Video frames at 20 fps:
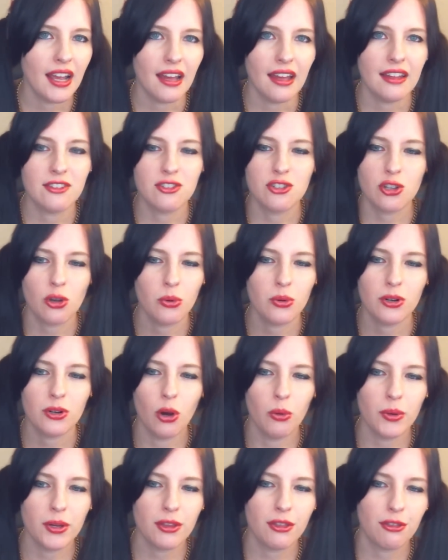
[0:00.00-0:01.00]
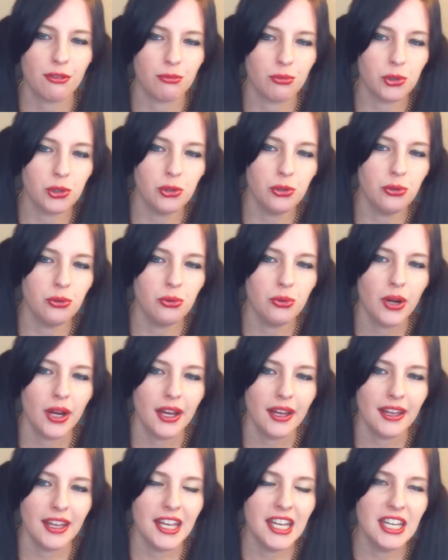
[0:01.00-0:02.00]
so going through
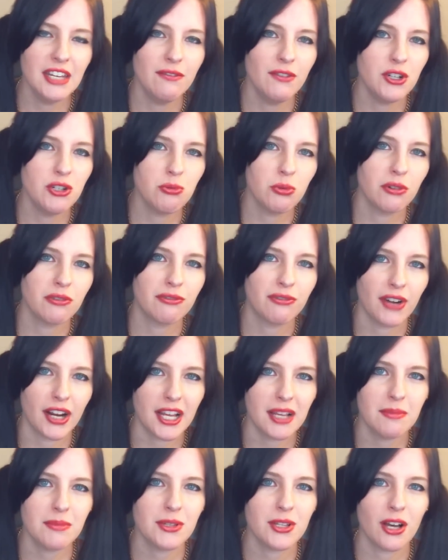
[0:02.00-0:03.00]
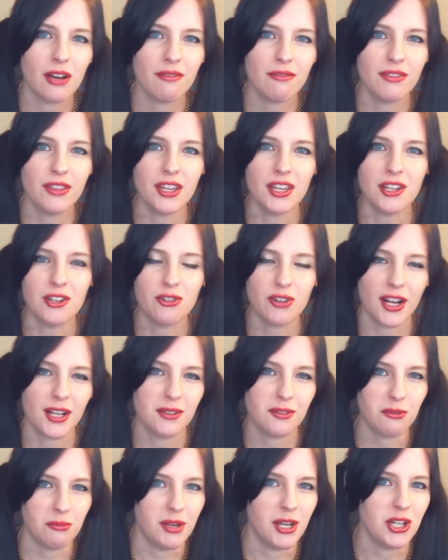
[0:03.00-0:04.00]
individual frames of the
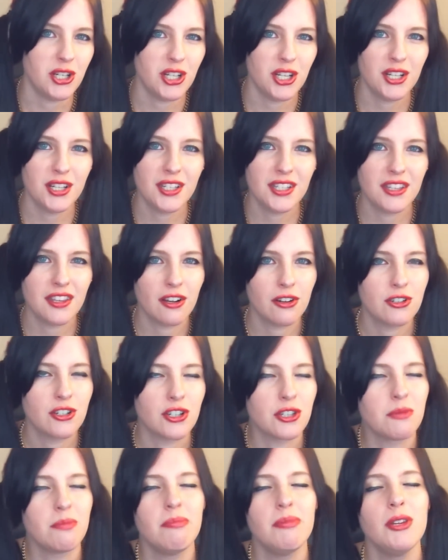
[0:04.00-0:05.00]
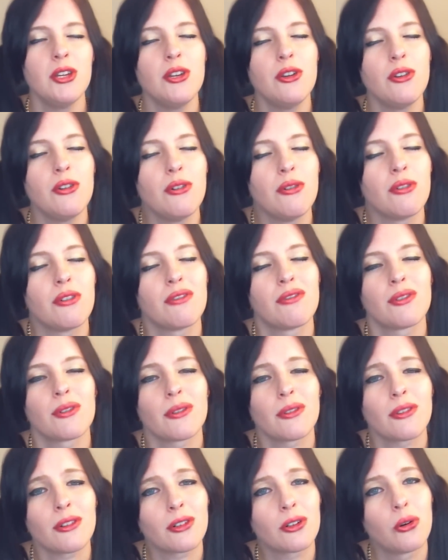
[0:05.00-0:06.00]
transformations, they're just
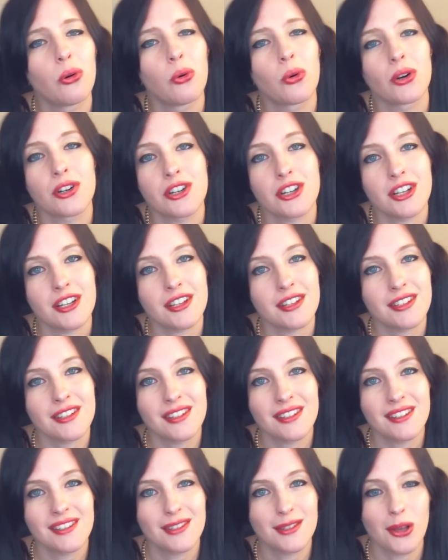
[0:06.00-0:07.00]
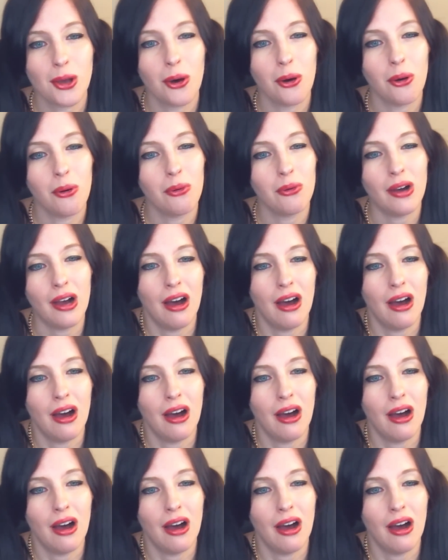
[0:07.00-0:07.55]
beautiful. They're gorgeous. So